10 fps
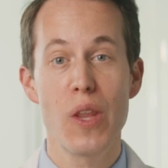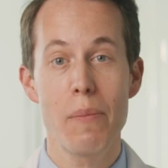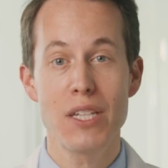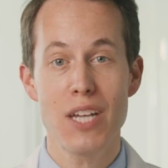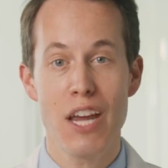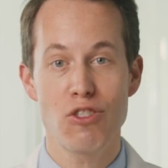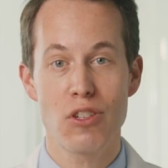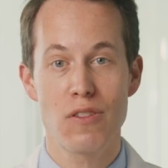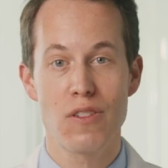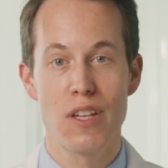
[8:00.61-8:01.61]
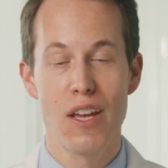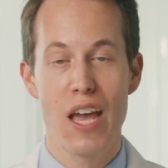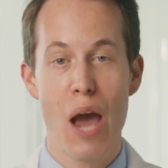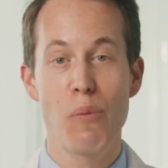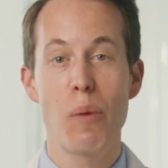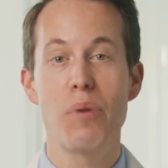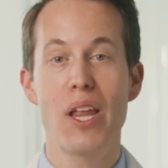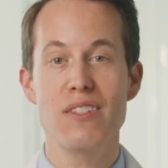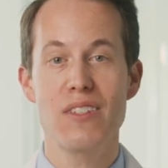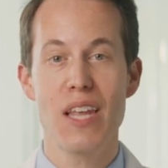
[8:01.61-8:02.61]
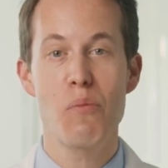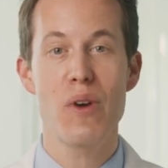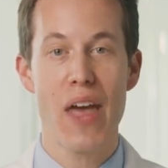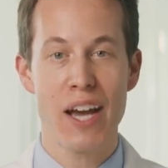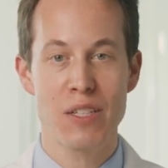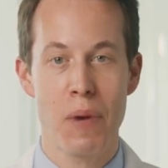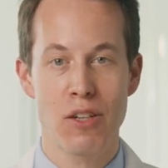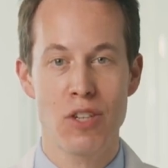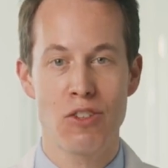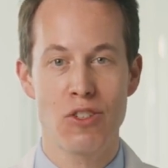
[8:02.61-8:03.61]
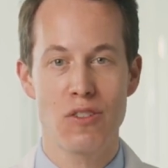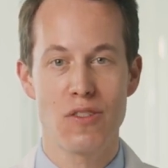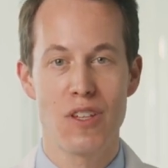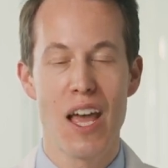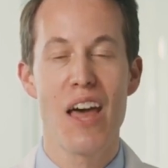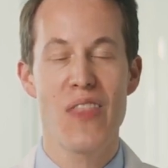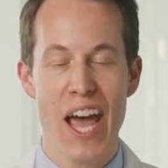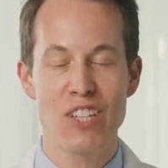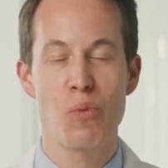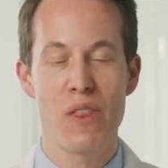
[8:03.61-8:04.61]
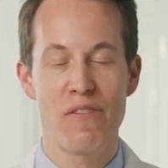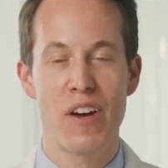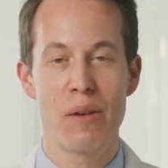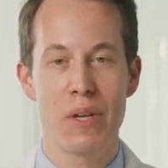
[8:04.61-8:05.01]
limitations and replace them with expectations, that's when the fun